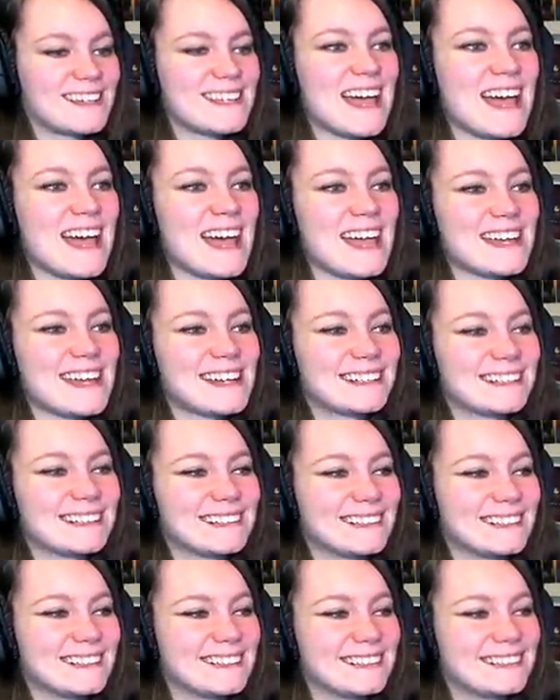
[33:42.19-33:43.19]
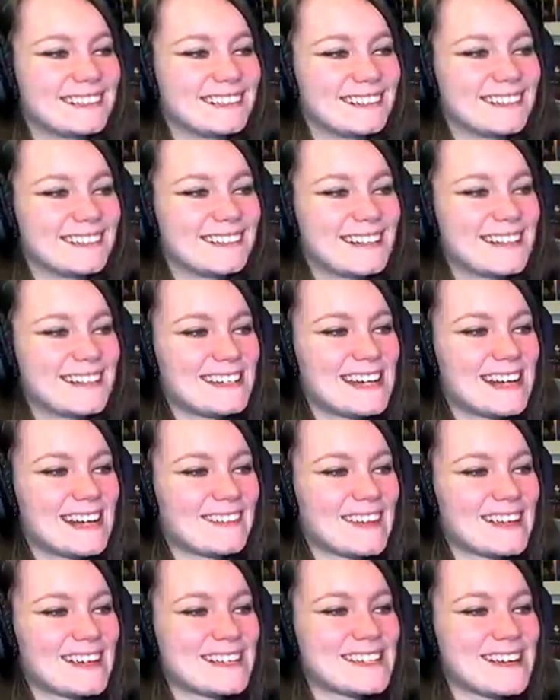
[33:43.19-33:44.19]
Yay!
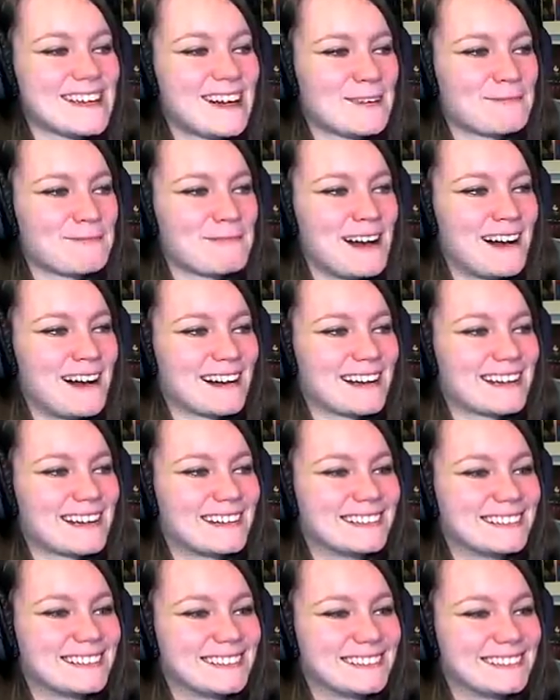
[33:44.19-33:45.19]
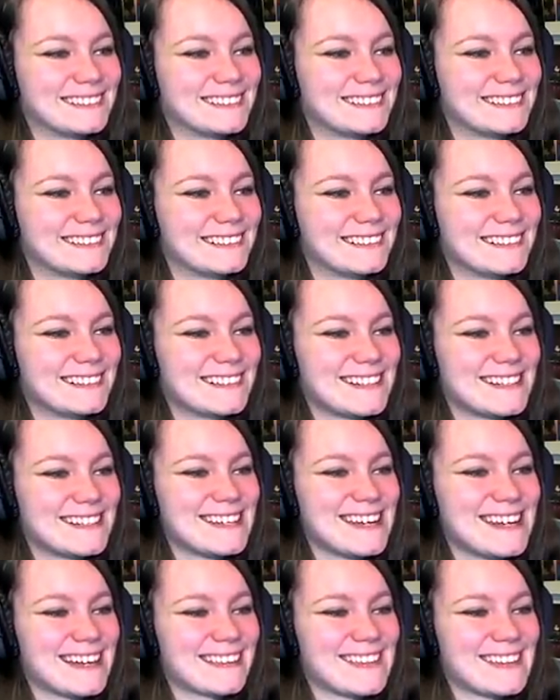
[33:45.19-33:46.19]
Nothing has gone wrong!
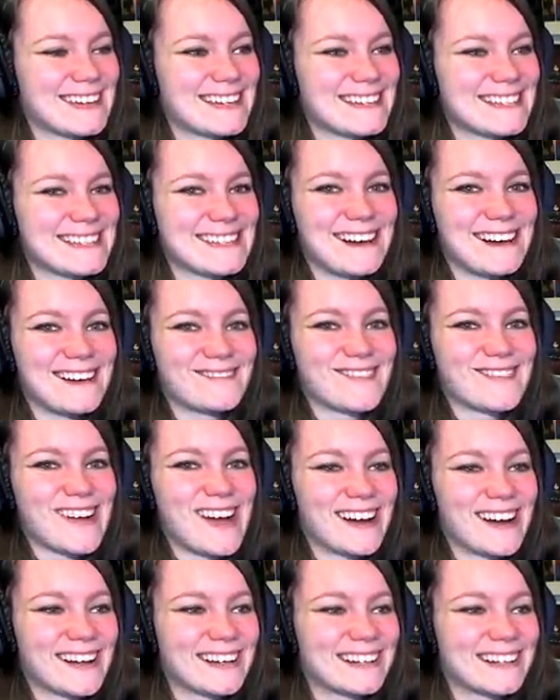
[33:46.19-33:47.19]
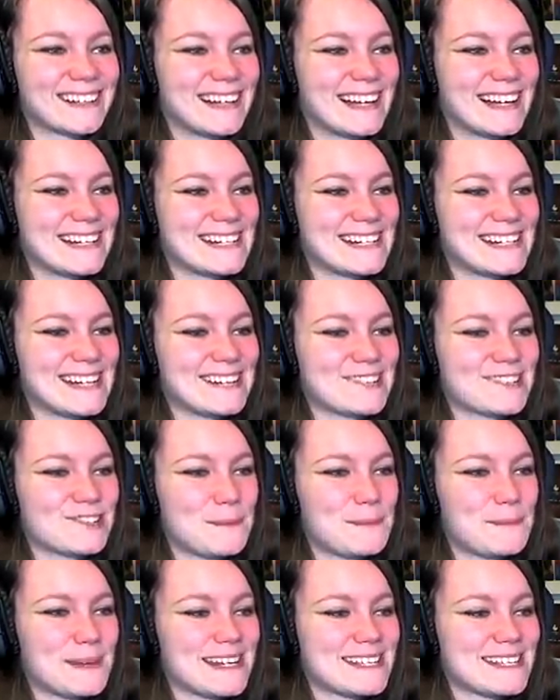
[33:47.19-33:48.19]
Nothing has gone wrong! I did not
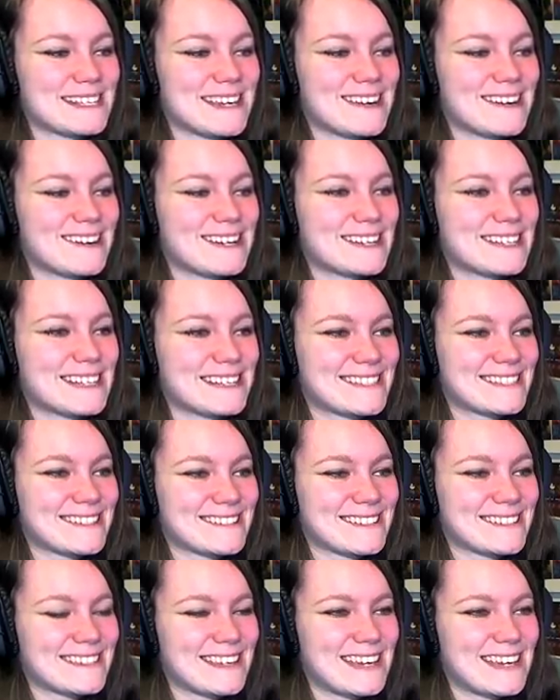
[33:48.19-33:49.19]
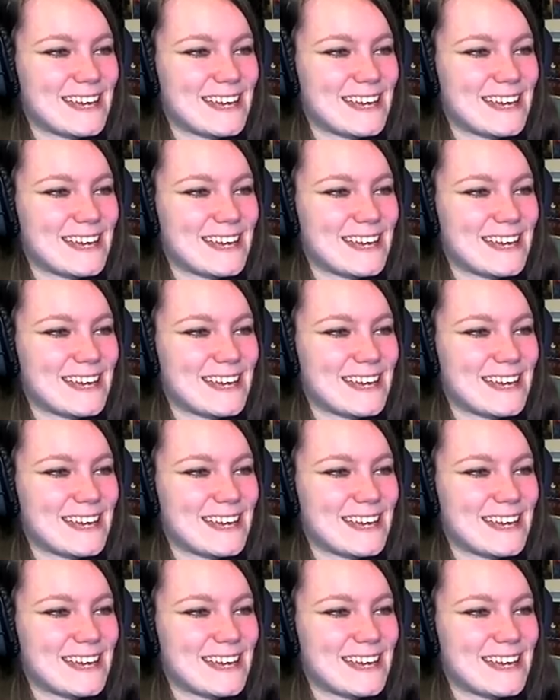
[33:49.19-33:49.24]
trip any security sensors.